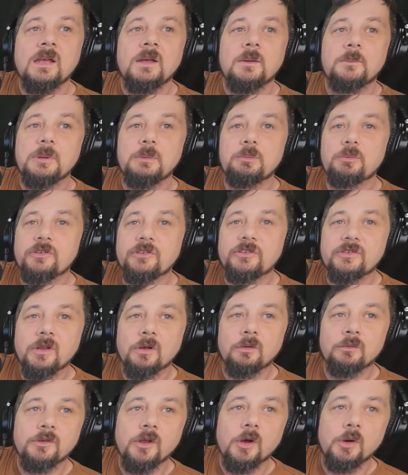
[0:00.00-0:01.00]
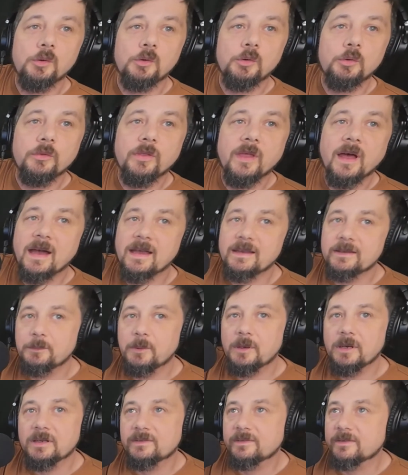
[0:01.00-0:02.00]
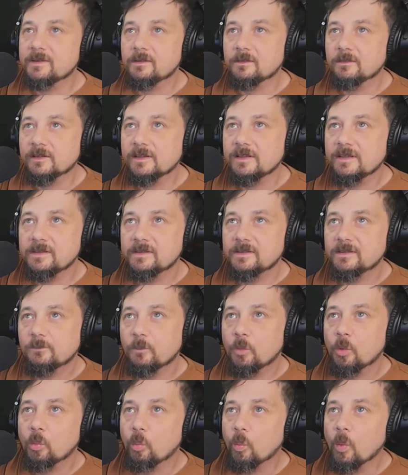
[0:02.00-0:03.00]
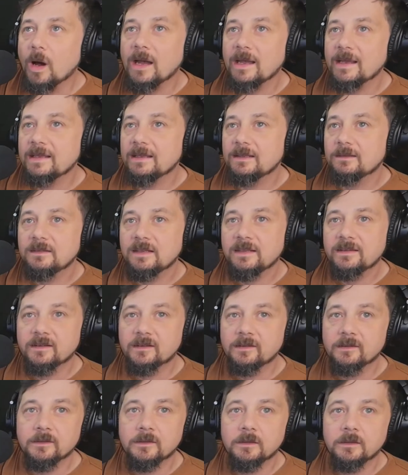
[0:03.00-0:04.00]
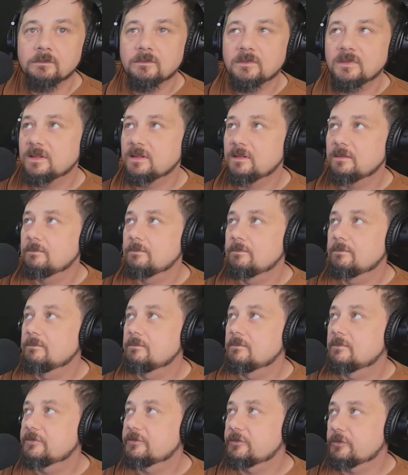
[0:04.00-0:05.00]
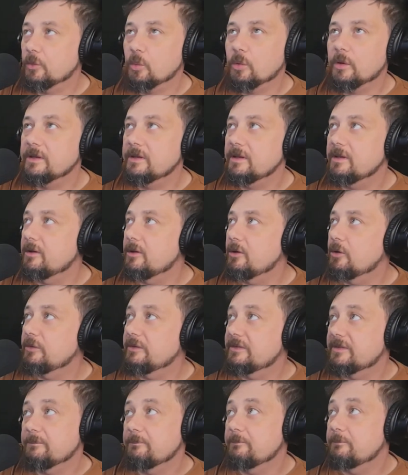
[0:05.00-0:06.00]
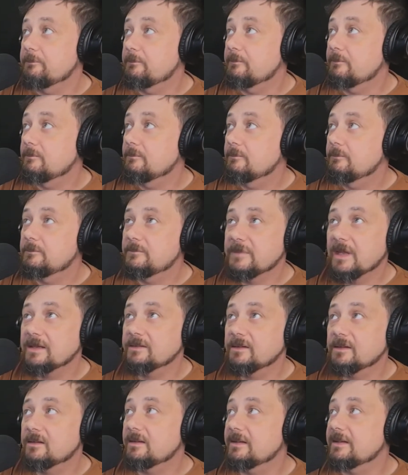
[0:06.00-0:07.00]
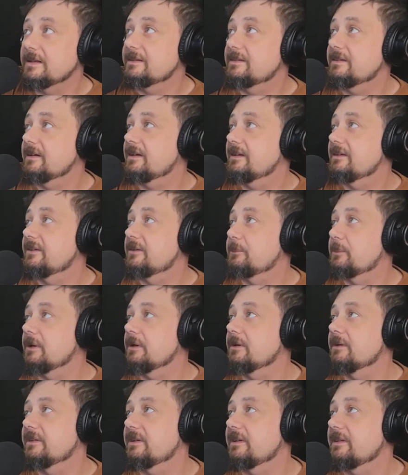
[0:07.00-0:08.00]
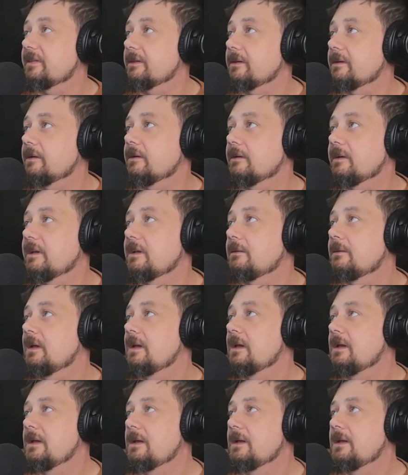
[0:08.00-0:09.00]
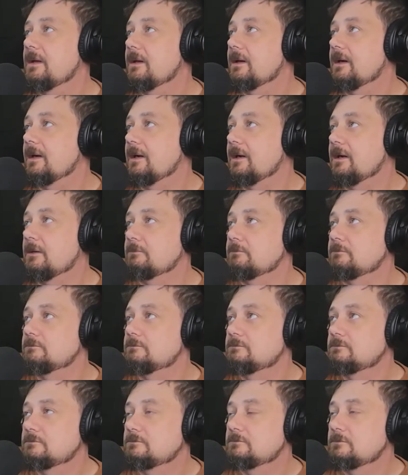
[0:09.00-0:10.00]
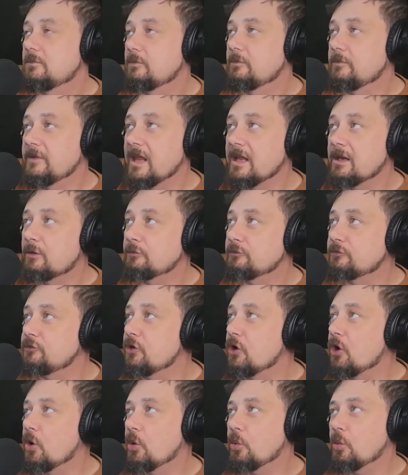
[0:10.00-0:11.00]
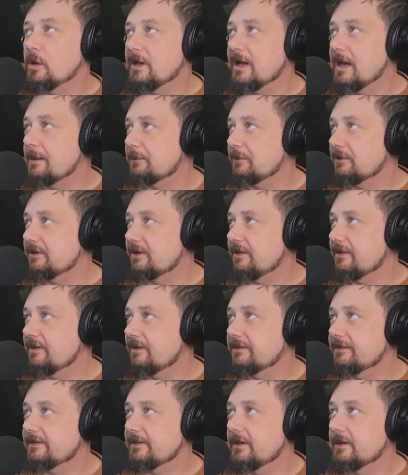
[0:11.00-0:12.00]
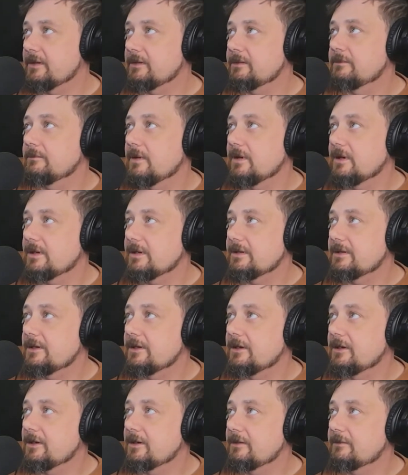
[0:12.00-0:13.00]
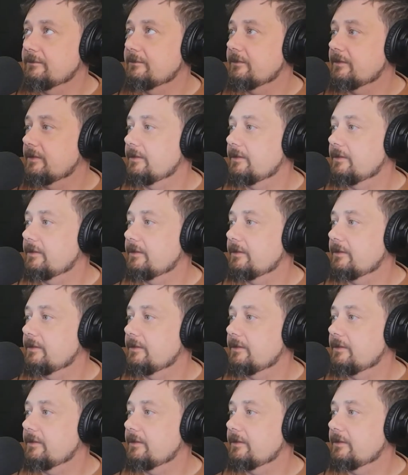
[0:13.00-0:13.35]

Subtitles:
people just don't know who the Icebox Killer is or why it's a good story to know. Technically it's a conspiracy theory. They don't know what happened to the son of